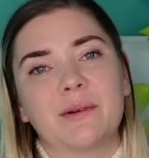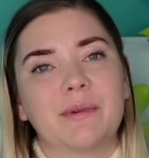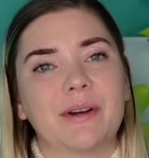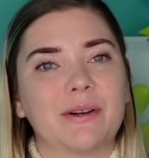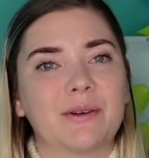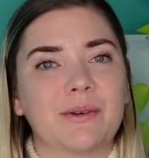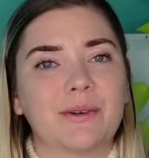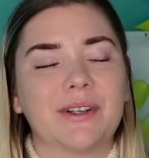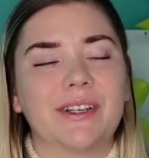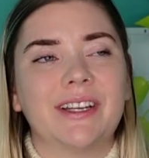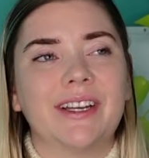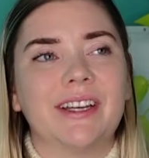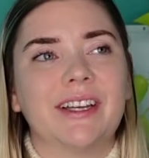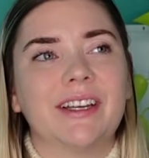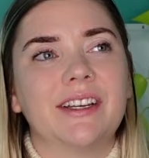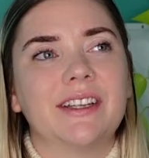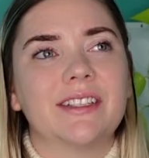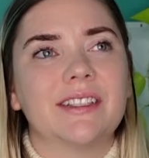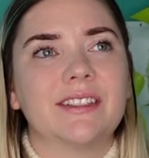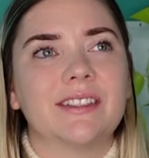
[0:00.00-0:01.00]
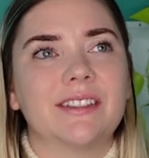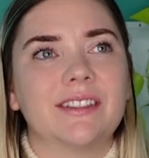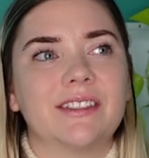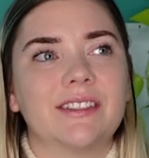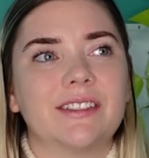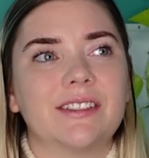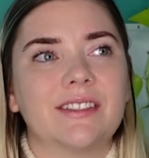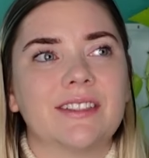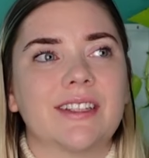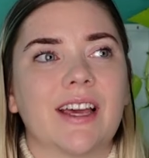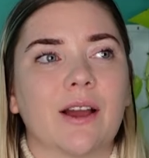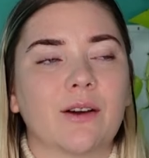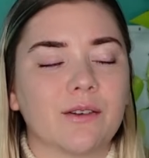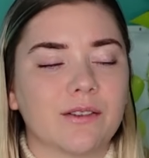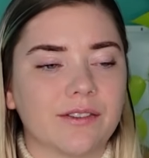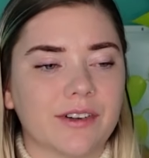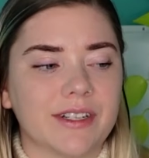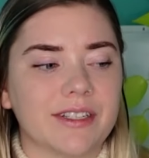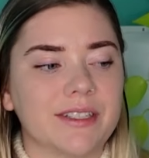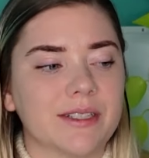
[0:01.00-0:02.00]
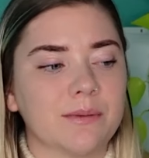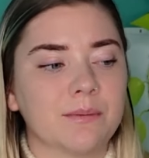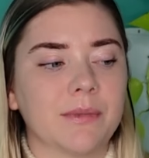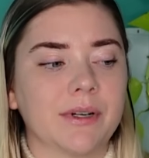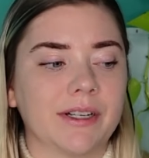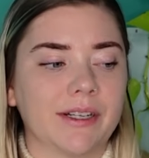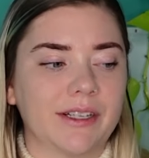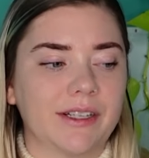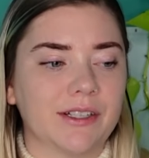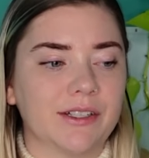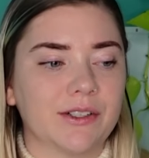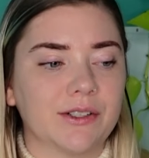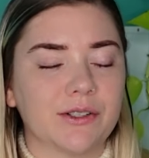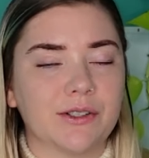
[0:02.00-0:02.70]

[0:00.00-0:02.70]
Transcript: about sacrificing my